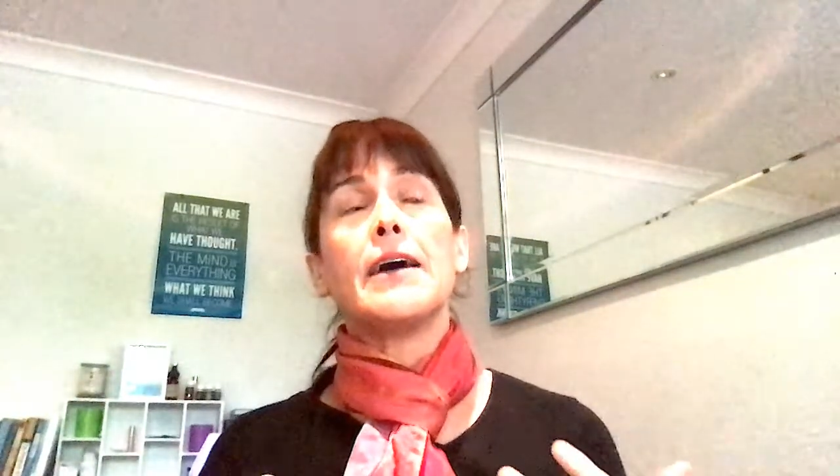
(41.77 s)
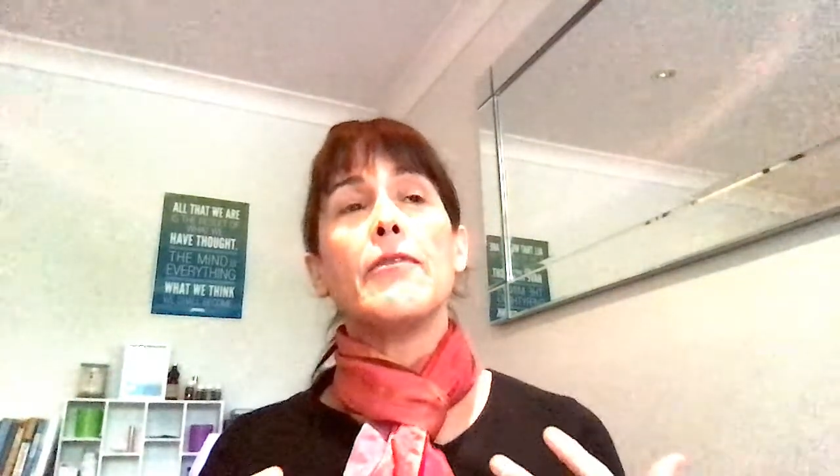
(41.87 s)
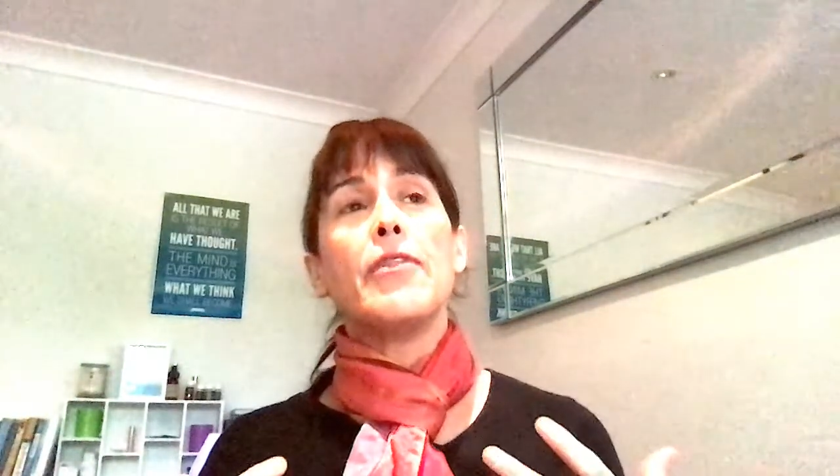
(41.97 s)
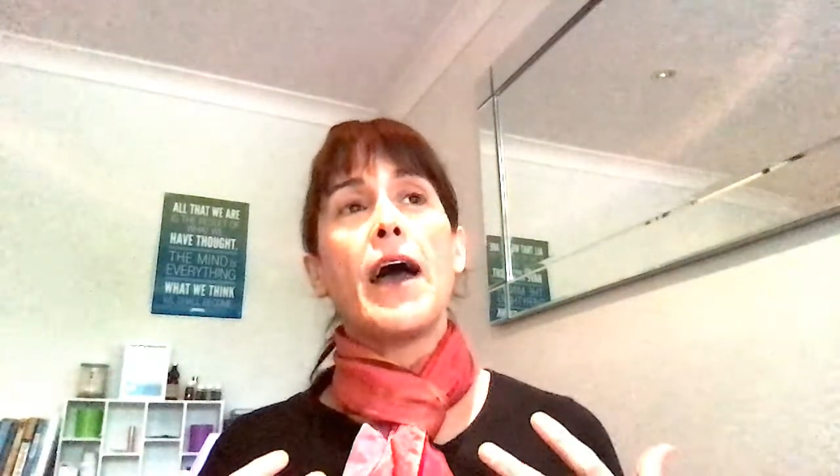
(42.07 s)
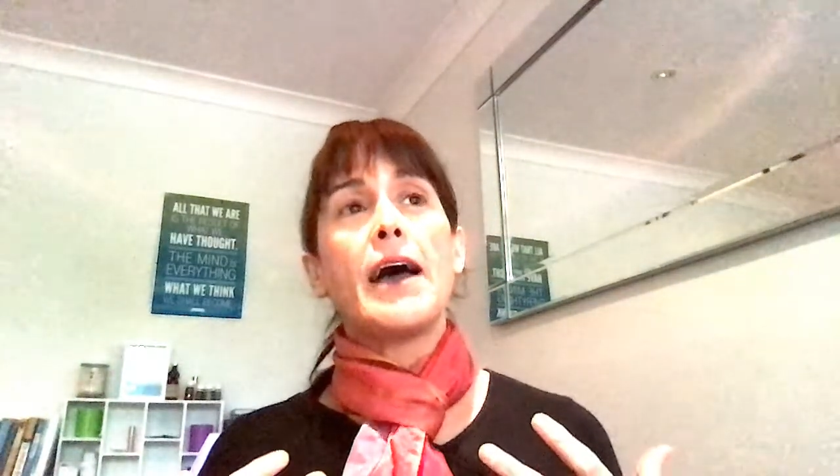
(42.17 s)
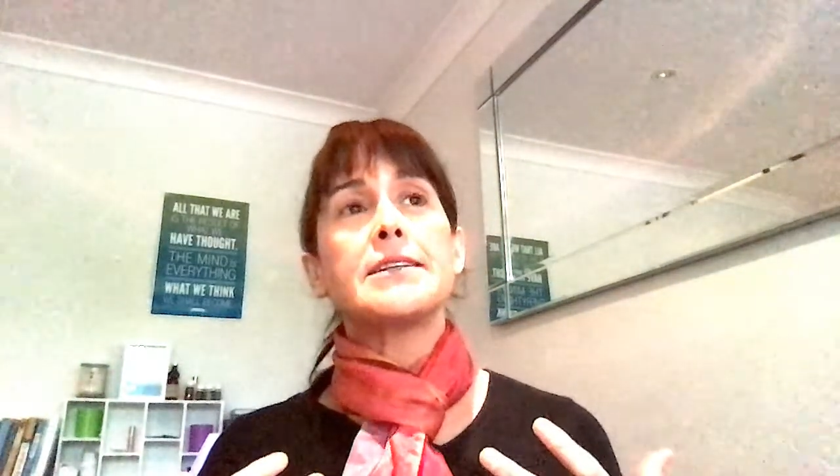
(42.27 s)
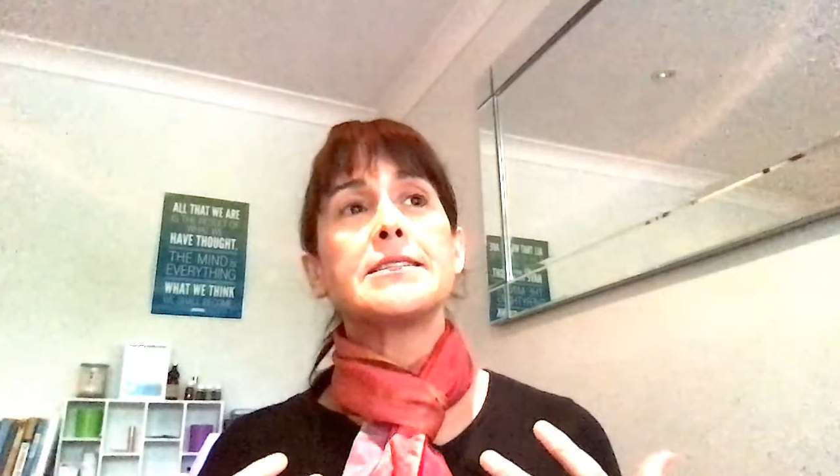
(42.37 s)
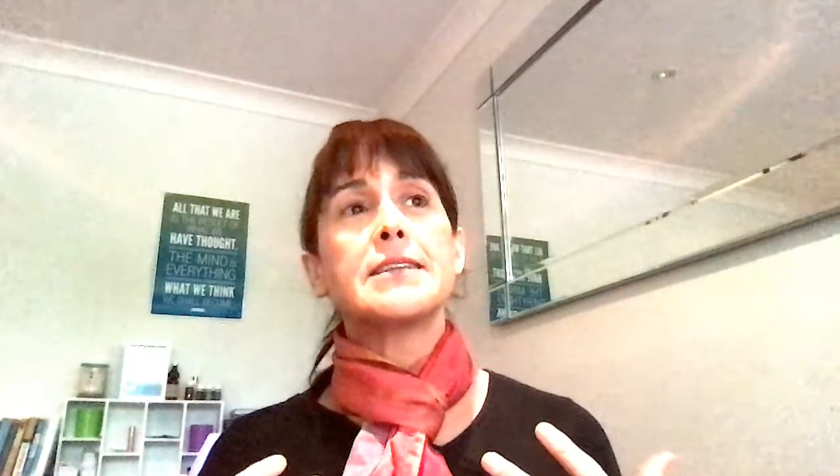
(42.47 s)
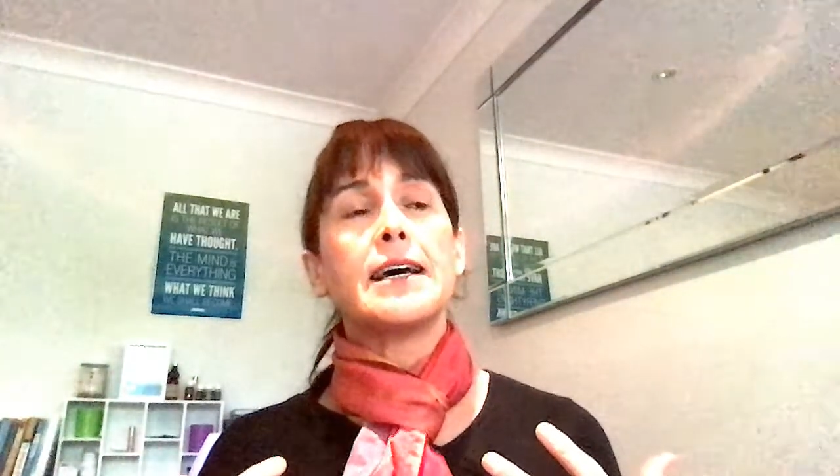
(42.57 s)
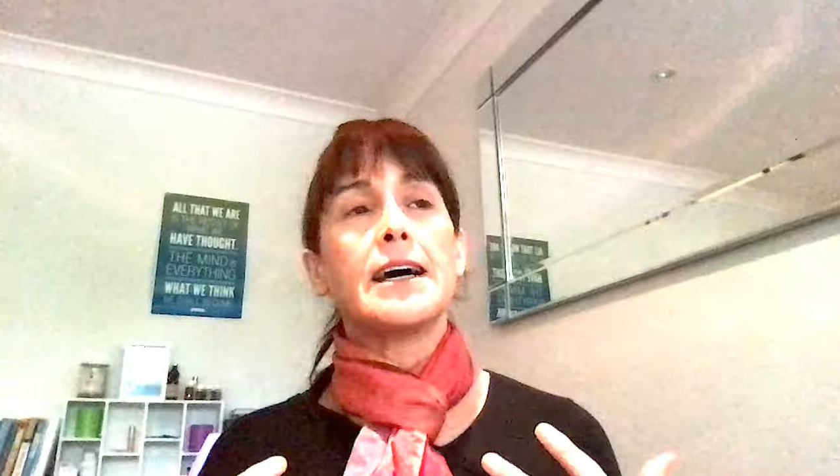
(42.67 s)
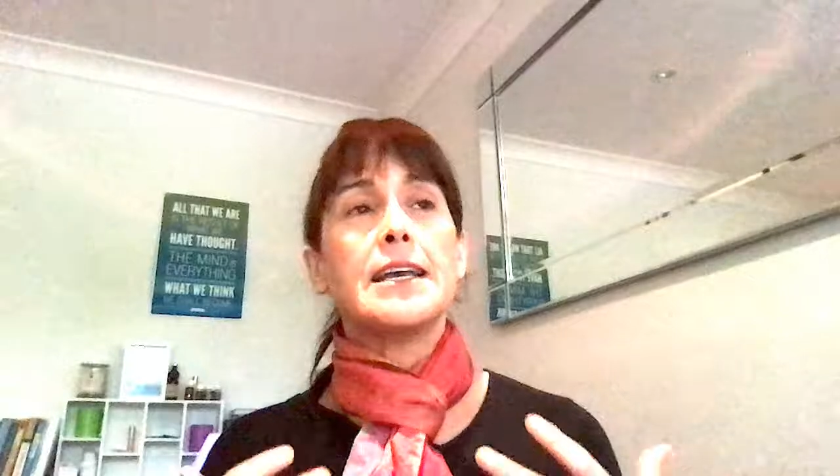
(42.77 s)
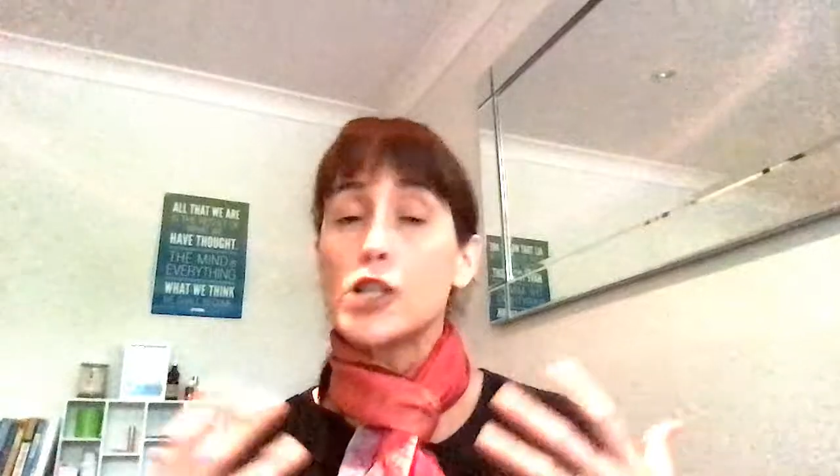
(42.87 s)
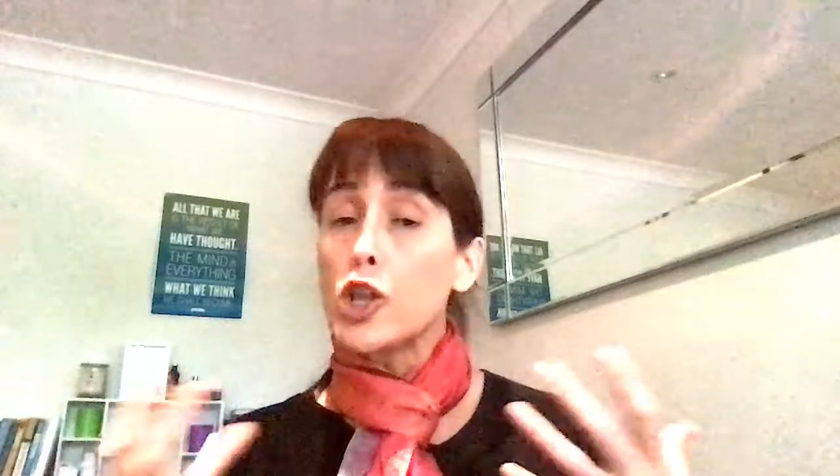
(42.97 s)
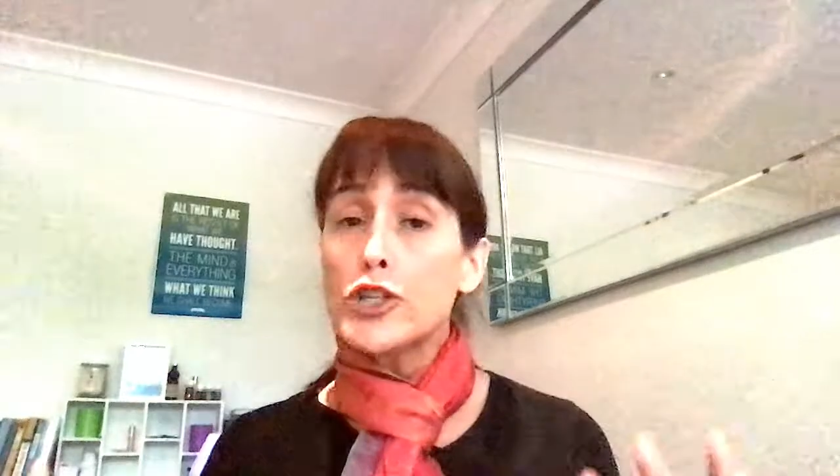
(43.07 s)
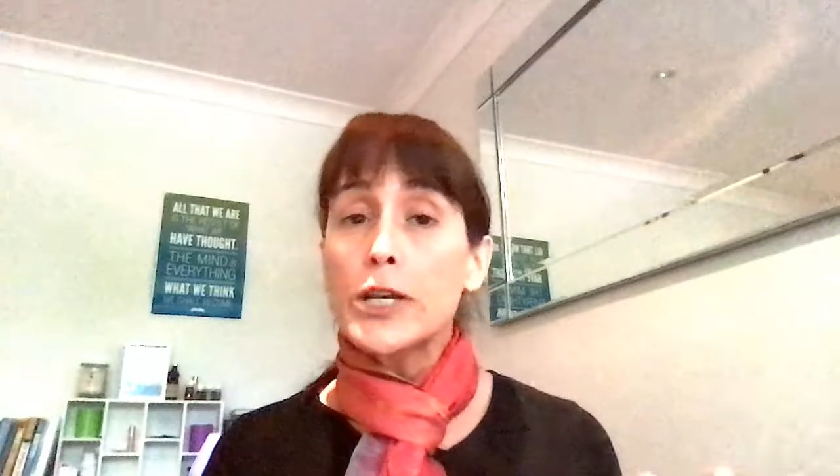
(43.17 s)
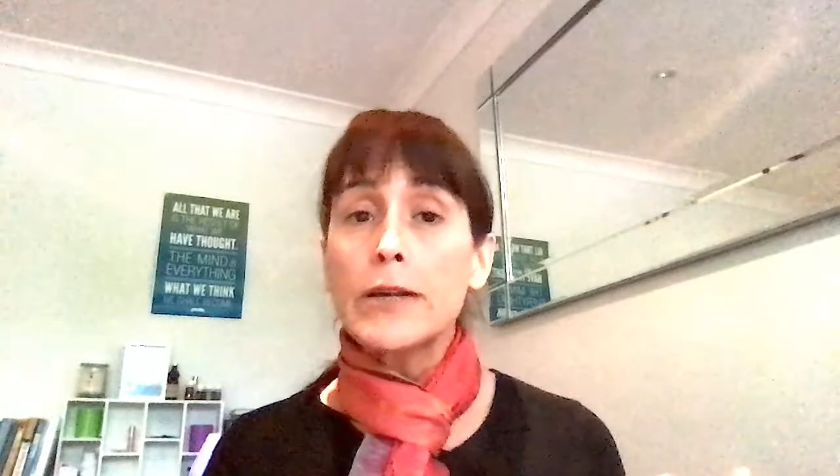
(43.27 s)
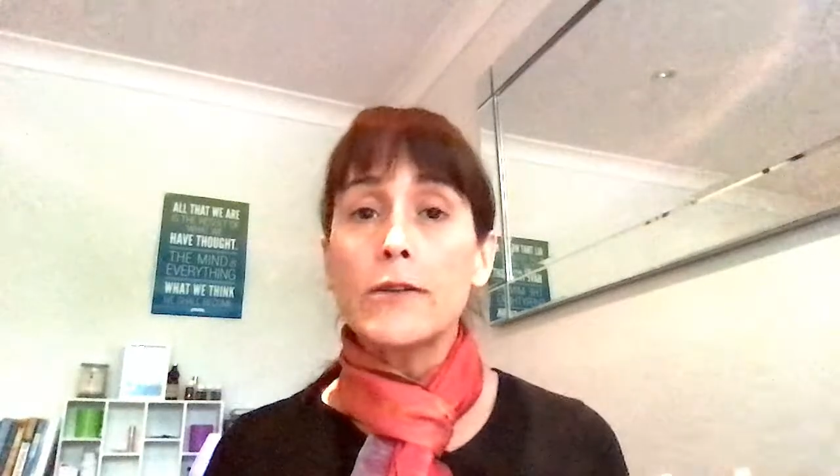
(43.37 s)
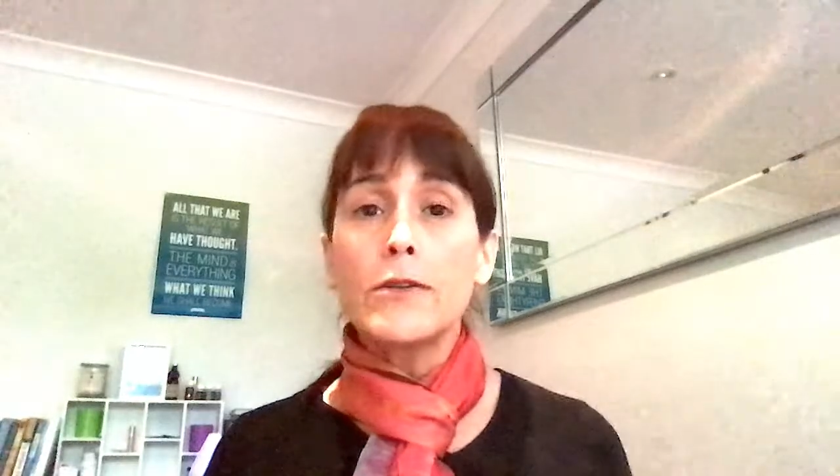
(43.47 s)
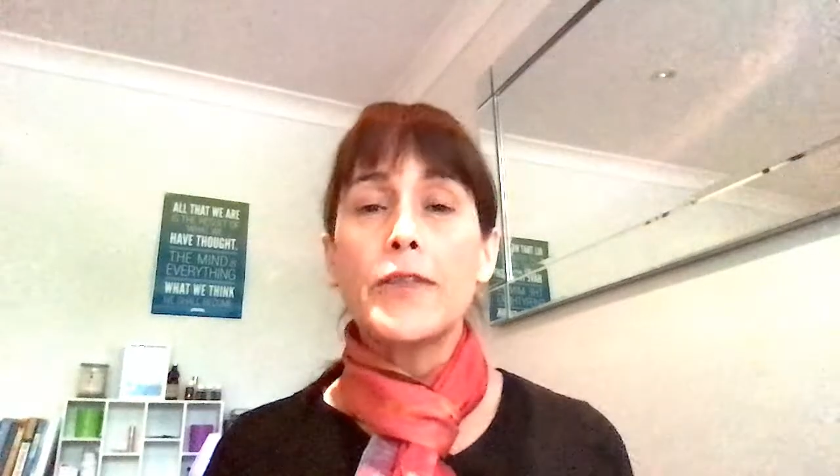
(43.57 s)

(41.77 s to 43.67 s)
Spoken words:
that is logical,